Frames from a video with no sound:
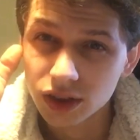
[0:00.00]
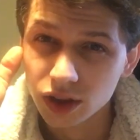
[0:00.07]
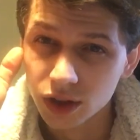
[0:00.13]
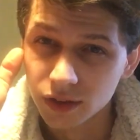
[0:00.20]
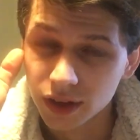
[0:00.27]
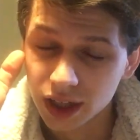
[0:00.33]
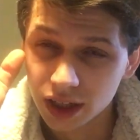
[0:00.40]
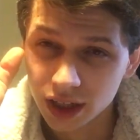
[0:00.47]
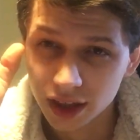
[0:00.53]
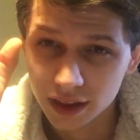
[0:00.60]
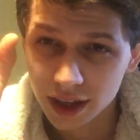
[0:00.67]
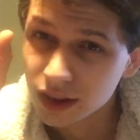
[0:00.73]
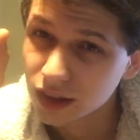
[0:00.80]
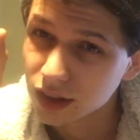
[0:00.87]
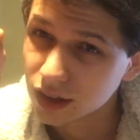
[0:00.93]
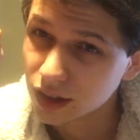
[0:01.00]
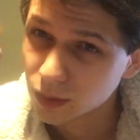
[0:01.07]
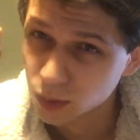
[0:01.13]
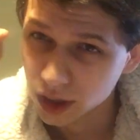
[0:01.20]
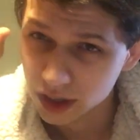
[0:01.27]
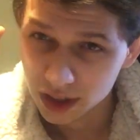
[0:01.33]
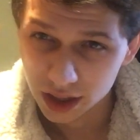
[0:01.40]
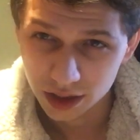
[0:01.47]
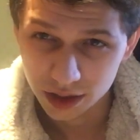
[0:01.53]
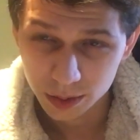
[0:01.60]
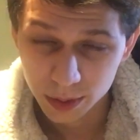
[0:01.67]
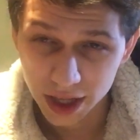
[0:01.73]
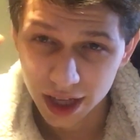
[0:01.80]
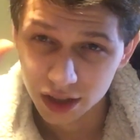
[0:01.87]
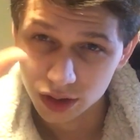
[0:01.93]
So that, then when things
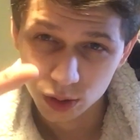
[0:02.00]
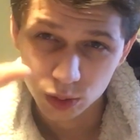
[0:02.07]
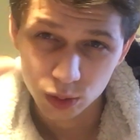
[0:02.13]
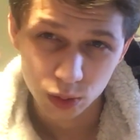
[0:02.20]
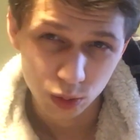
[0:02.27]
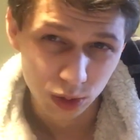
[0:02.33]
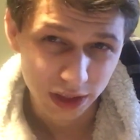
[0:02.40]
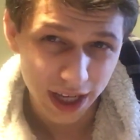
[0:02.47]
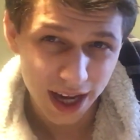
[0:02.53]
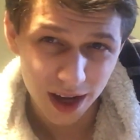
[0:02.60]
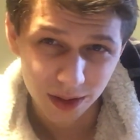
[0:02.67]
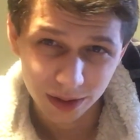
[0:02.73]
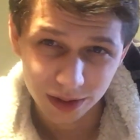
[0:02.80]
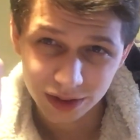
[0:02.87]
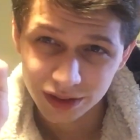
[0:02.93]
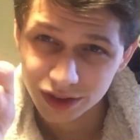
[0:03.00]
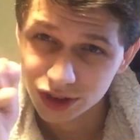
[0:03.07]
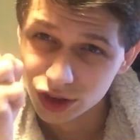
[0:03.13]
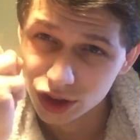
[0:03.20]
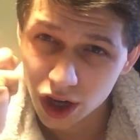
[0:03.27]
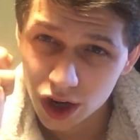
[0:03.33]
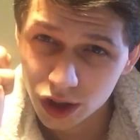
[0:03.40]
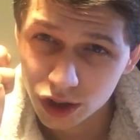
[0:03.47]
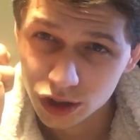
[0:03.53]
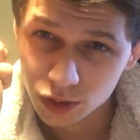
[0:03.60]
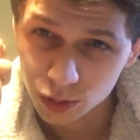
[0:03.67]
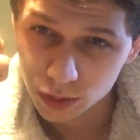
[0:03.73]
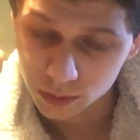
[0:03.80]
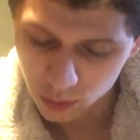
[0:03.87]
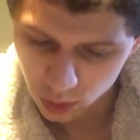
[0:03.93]
began to cool down, the
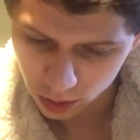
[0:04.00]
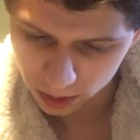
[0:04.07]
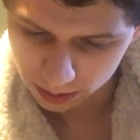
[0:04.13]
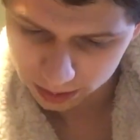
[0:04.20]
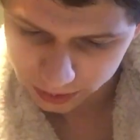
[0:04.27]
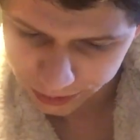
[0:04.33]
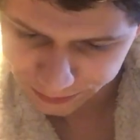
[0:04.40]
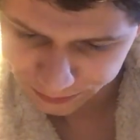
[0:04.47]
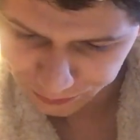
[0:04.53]
stars were formed.